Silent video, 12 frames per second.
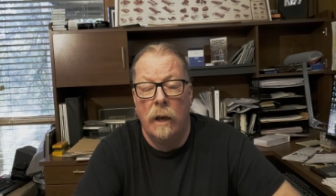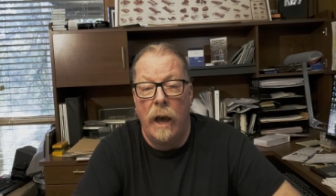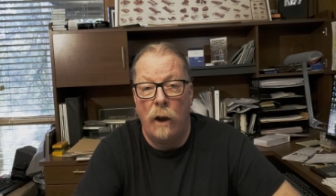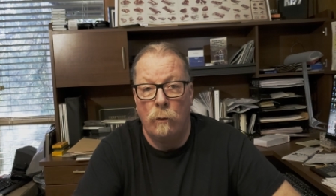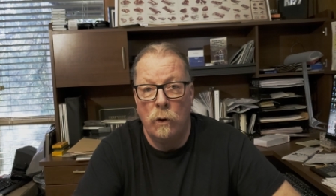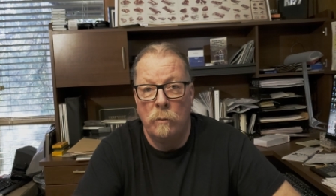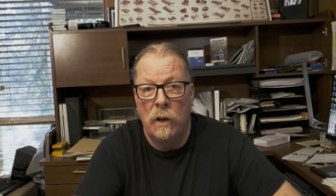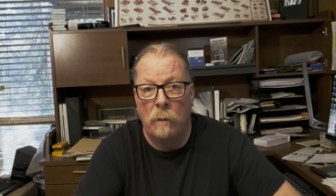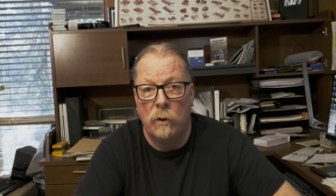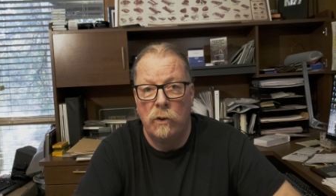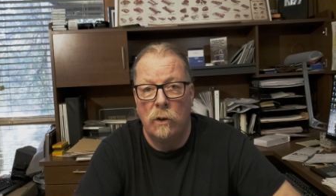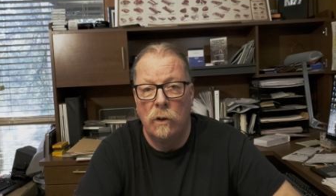At room
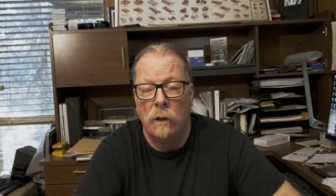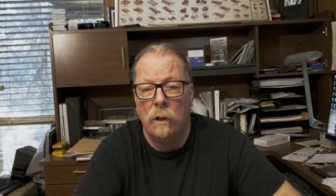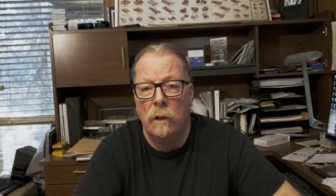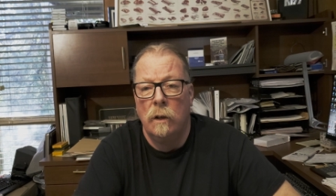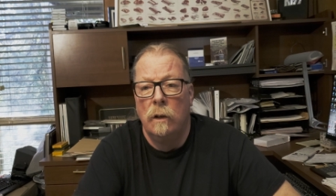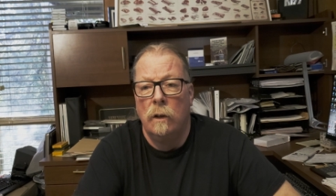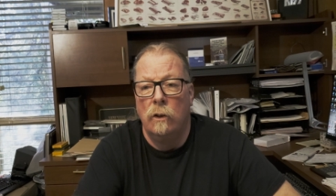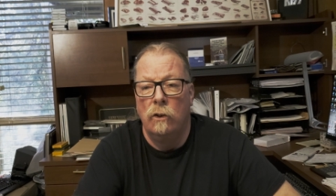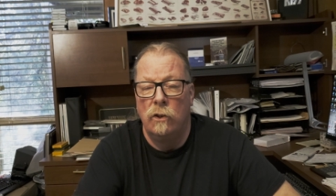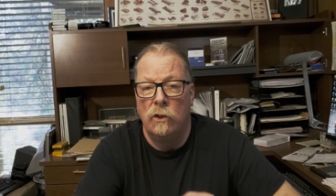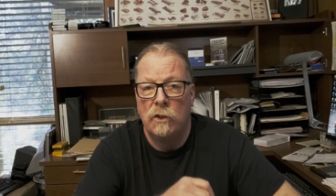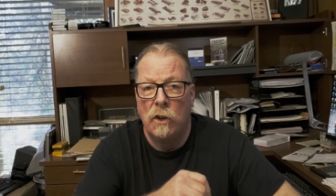temperature, you
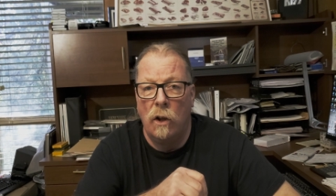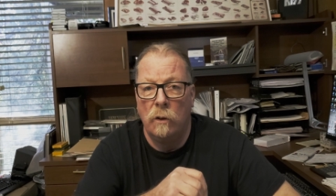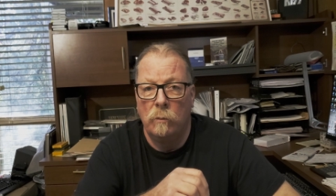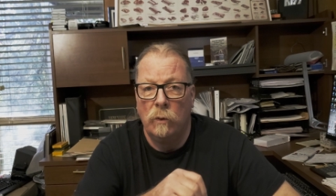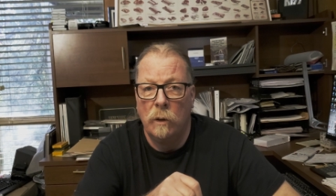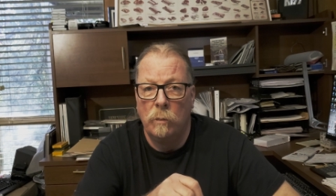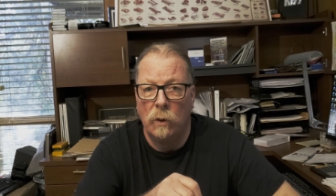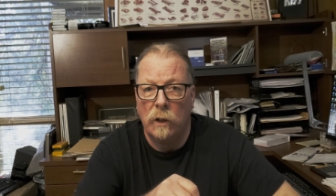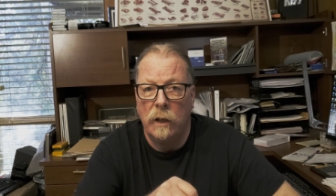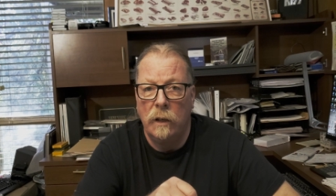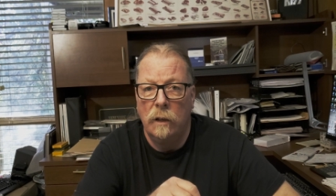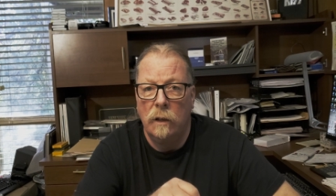should salt
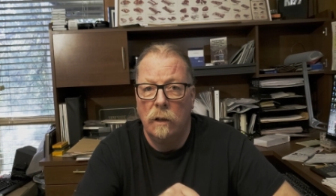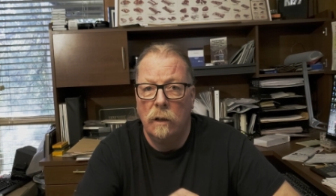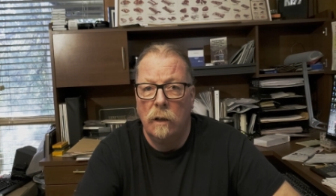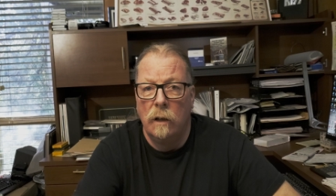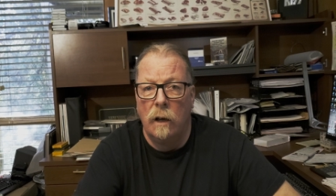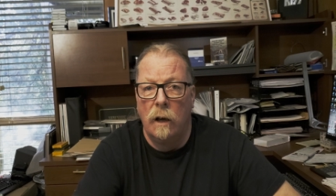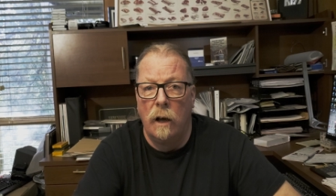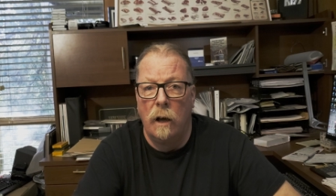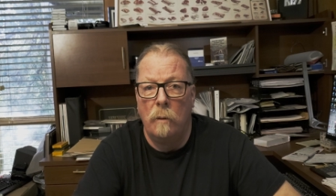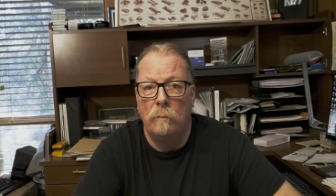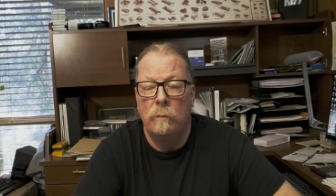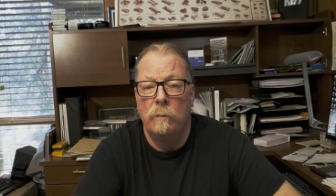liberally,
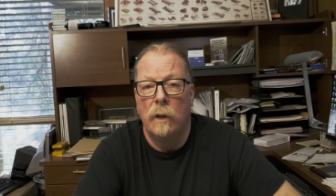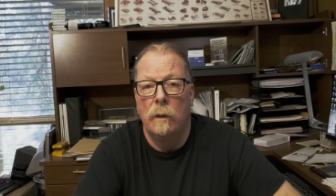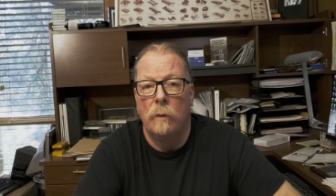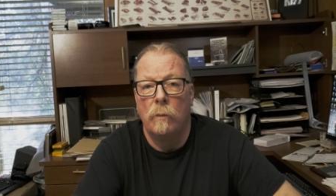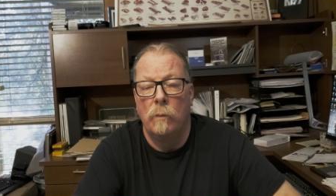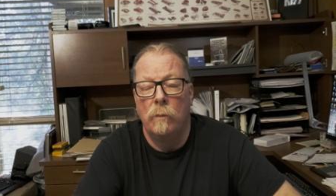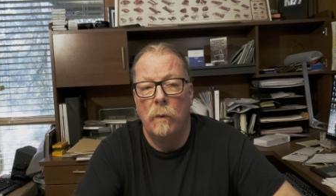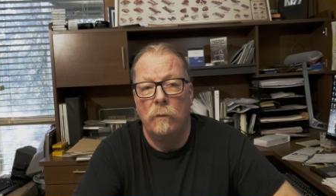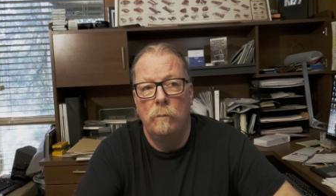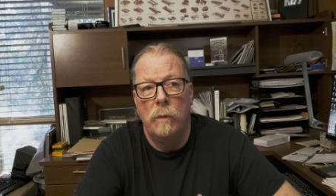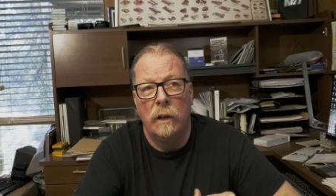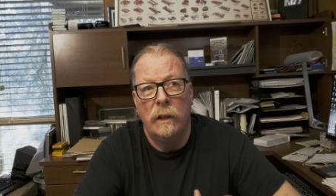um,
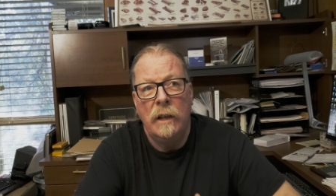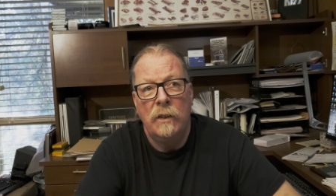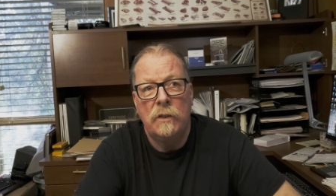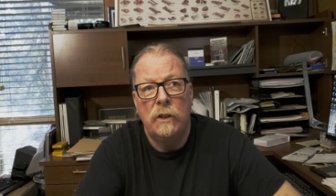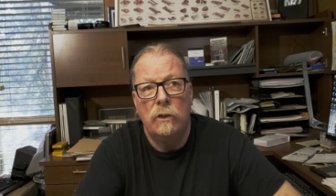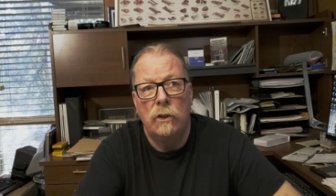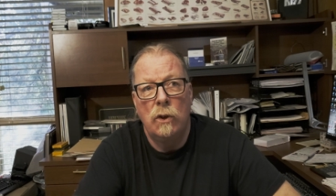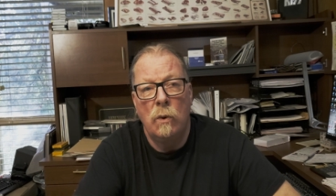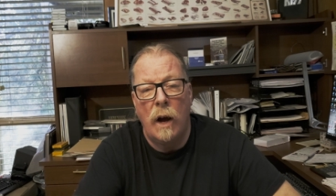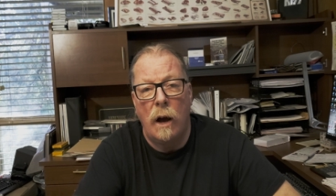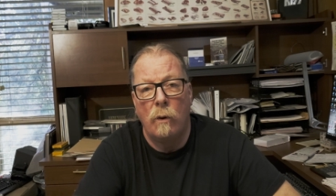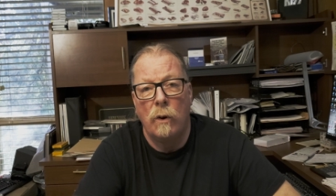at least two
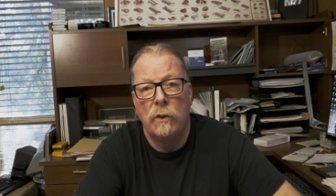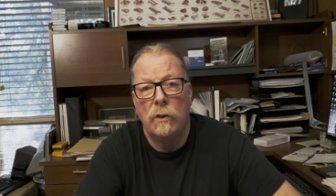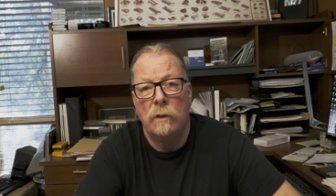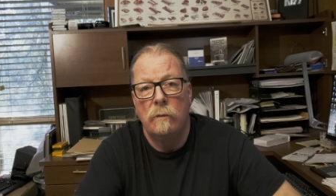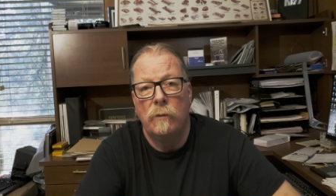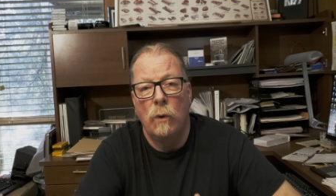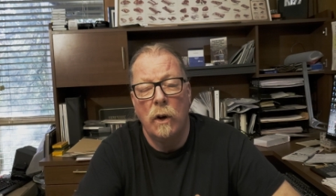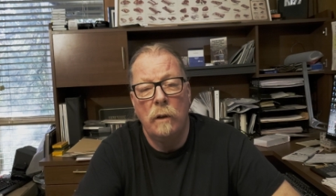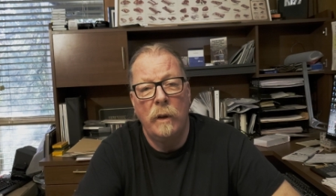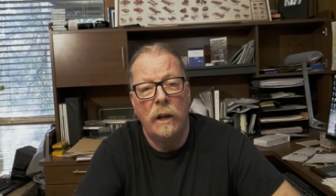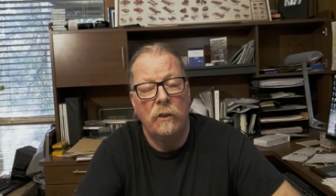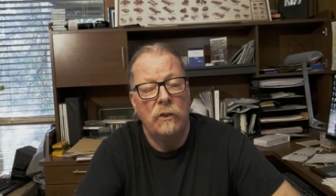hours, forty
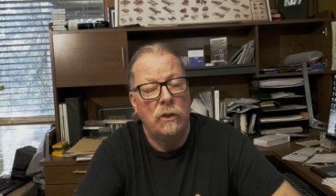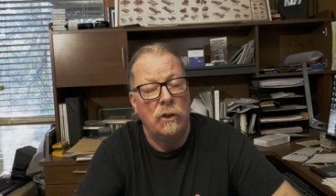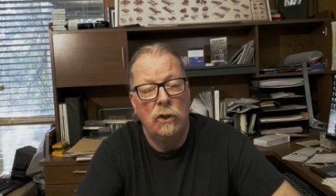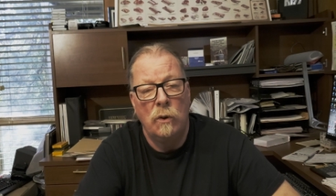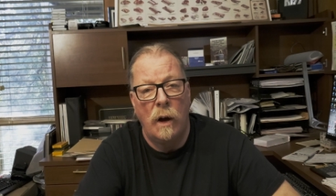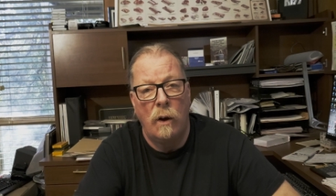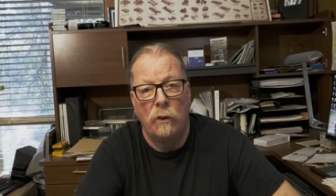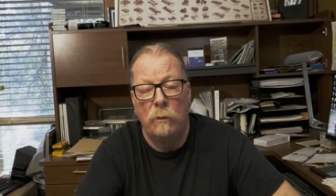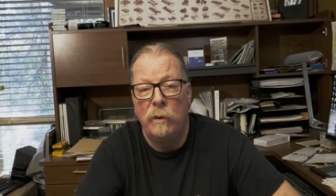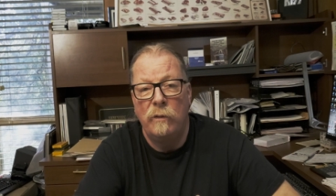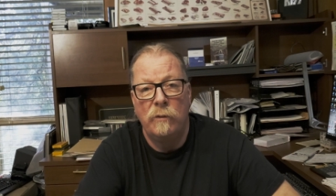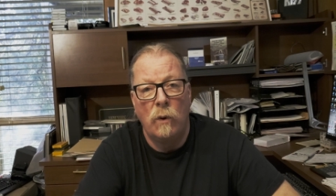minutes to two hours
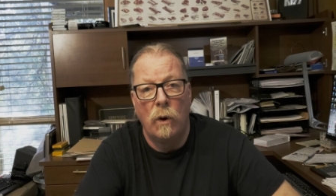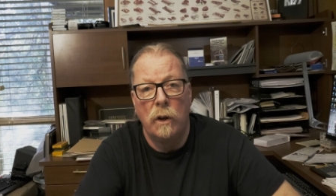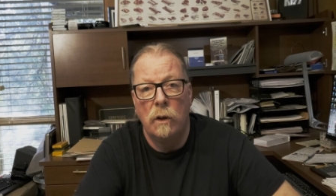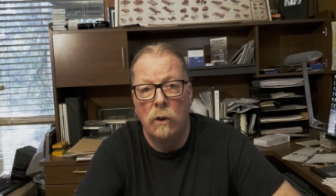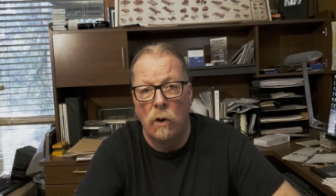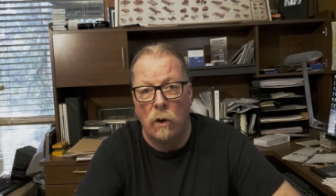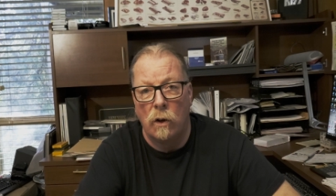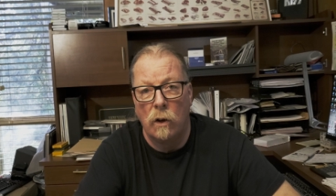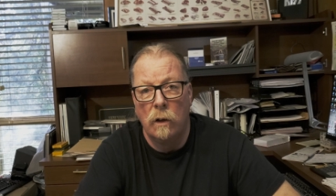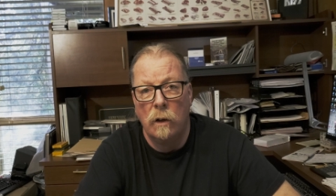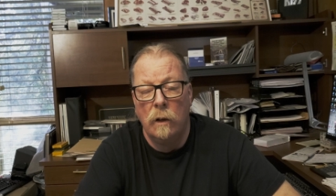before you cook.